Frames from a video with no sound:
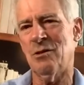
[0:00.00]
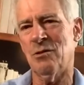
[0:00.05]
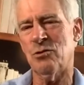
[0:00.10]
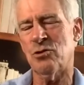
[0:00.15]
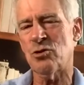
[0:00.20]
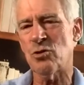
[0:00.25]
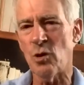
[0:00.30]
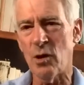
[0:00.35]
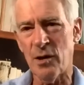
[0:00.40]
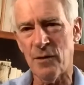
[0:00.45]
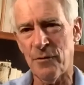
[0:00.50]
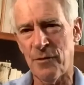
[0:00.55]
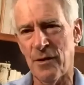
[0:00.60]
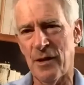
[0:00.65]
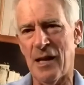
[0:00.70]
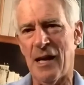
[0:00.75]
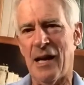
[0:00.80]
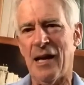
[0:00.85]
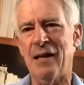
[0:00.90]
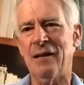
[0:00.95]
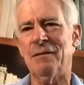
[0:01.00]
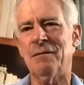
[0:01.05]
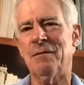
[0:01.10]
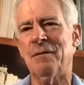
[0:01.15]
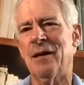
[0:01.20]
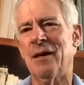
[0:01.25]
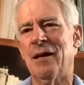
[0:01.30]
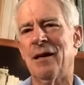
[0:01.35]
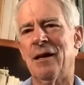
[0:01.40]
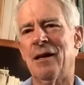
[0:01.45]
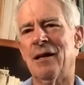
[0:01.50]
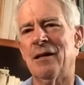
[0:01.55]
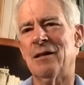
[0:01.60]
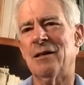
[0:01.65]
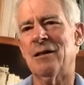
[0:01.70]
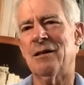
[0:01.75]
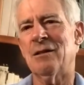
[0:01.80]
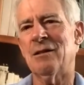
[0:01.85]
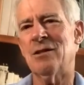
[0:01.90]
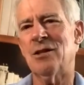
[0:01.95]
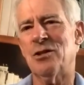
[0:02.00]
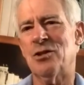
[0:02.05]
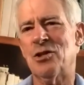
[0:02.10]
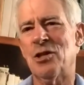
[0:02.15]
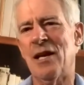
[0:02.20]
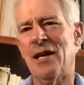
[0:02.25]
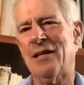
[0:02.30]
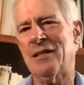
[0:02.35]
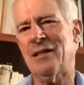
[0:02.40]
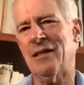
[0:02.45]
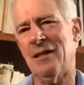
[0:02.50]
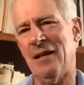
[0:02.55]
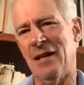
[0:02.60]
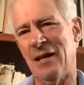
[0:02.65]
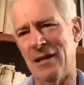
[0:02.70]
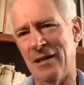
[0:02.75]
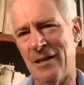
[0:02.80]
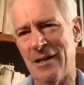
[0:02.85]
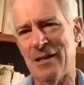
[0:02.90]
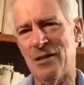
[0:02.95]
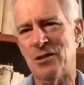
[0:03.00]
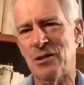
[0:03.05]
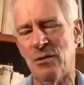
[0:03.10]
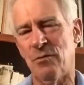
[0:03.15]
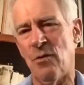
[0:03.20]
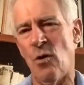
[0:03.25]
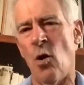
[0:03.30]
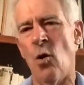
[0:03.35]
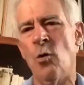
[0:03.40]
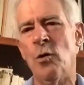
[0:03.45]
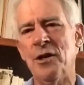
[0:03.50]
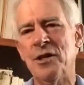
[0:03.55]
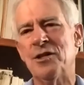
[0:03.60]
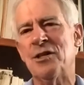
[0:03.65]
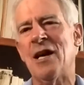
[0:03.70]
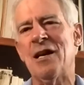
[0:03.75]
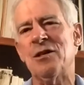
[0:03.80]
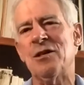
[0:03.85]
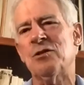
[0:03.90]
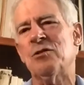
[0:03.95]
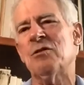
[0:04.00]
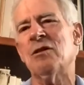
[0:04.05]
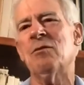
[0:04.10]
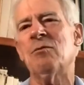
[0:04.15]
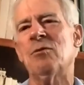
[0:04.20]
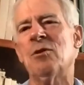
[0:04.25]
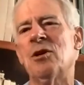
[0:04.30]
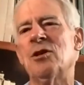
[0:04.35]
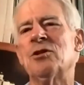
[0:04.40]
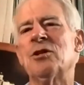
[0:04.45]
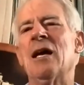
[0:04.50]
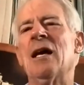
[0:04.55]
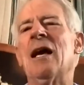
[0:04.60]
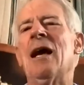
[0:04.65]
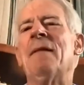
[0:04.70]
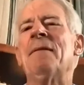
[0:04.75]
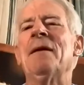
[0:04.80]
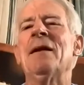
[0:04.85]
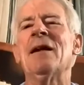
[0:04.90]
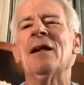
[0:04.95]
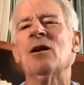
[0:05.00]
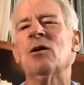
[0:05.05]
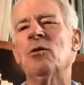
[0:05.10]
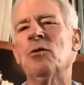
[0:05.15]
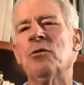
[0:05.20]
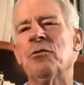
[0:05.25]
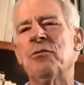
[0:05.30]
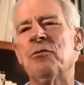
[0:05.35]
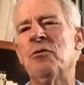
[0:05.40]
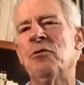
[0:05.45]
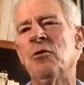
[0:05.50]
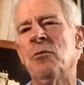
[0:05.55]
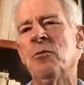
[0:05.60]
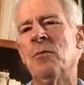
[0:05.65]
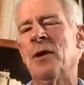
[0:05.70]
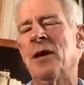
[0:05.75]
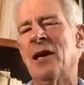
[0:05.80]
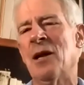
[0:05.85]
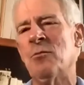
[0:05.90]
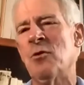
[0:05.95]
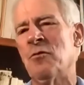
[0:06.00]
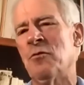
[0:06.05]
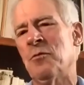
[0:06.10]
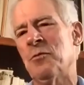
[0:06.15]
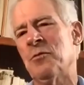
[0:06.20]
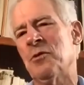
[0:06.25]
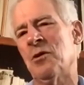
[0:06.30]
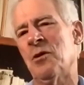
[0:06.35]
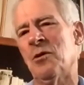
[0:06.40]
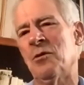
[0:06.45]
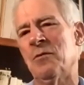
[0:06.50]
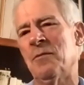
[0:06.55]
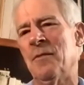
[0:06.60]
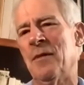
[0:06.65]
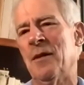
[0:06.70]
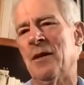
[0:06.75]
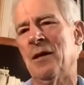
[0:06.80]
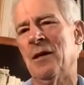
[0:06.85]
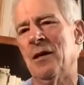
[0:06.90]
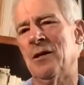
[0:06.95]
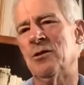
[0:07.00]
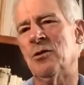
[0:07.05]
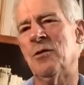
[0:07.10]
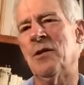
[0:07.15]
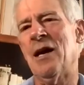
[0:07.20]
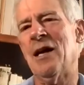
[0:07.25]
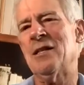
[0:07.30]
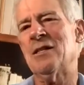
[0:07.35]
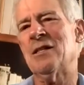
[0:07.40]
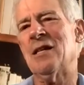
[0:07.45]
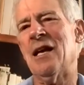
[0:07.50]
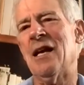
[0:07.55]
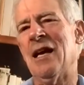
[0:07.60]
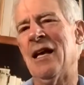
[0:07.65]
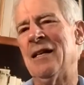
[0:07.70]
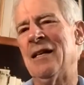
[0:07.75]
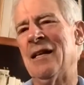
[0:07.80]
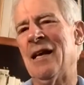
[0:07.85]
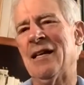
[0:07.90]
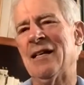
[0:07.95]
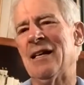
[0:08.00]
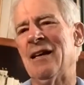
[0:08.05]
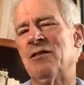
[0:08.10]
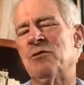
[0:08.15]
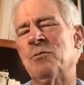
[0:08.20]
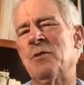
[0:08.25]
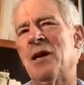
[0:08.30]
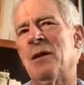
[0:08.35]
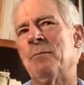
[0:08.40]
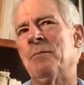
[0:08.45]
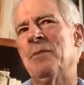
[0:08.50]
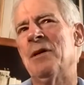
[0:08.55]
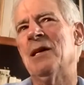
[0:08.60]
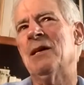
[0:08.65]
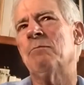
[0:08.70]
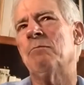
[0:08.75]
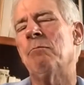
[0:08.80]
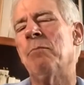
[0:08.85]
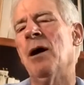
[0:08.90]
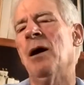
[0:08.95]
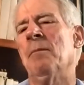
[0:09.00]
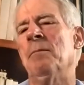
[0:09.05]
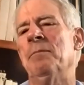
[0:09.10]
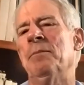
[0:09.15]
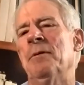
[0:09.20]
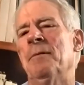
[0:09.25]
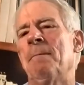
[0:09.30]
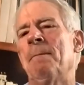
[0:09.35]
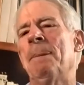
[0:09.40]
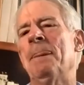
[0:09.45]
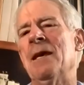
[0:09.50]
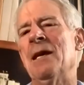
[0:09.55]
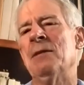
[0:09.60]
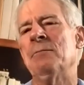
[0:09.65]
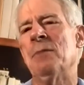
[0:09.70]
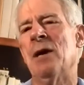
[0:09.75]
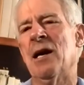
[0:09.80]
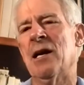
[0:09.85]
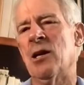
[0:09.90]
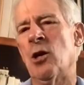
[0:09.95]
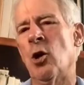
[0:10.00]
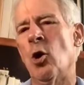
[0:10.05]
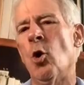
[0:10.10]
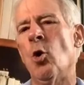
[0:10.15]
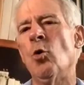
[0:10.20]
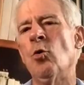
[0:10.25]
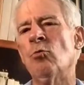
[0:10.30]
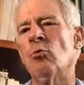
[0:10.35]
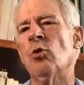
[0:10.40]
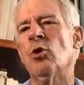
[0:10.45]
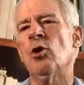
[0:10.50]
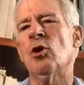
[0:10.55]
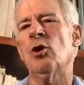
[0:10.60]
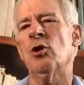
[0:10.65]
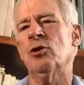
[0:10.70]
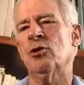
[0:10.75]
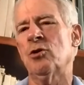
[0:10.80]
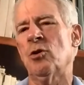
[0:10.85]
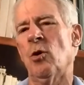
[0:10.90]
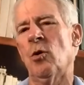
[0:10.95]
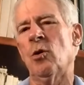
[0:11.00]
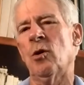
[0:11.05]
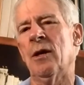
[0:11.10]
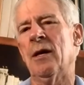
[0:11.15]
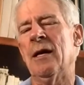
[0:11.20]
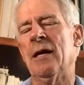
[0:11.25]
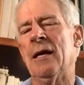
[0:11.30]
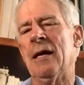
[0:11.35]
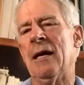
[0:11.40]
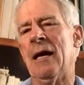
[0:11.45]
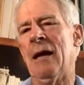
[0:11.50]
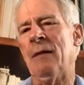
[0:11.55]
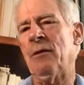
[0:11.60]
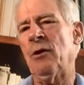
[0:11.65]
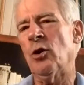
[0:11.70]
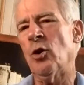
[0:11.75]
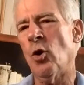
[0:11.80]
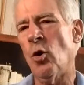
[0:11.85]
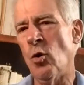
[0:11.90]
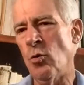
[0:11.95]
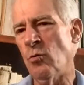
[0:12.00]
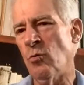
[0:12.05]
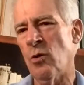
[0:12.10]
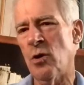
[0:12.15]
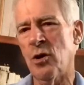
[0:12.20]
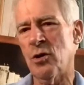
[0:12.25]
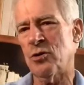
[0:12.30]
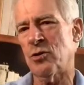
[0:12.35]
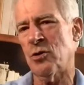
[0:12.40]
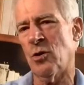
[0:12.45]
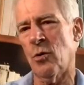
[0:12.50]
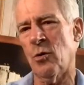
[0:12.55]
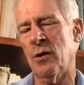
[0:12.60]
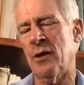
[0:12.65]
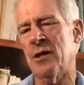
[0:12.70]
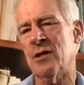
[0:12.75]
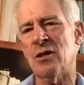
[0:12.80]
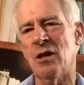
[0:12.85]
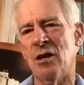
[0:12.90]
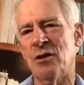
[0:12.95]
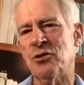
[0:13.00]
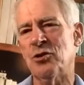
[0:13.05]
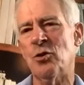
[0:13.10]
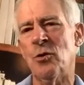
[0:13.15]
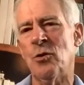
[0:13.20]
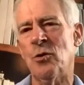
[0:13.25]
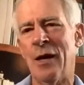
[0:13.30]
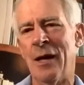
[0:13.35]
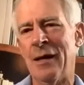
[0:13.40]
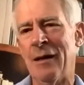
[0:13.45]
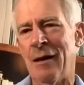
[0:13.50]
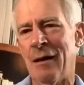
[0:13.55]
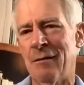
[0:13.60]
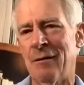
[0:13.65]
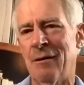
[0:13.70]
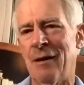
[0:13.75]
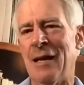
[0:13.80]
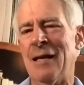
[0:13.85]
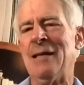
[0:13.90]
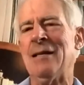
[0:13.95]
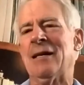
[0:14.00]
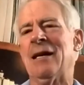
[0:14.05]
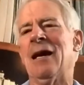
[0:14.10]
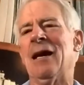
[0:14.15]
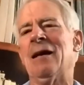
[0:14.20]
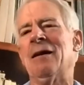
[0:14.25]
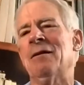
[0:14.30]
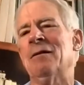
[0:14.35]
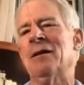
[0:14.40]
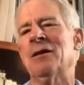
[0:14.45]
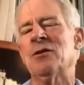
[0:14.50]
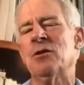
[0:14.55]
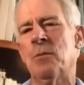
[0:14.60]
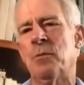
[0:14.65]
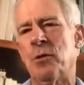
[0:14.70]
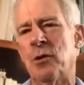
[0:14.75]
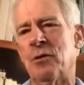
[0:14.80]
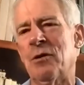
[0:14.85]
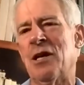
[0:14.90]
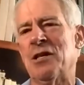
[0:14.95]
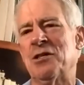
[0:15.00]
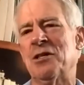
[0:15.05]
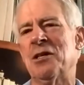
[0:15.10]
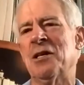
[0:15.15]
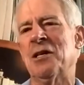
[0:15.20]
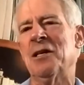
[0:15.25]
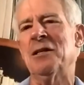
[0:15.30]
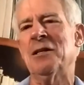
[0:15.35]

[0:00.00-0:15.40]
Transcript: sort for that, just select a list of only status 3 words, and then I'll go through them and I'll move them to known. So that gives me a big bump in my known words total. And the known words total is also another indicator that you're progressing in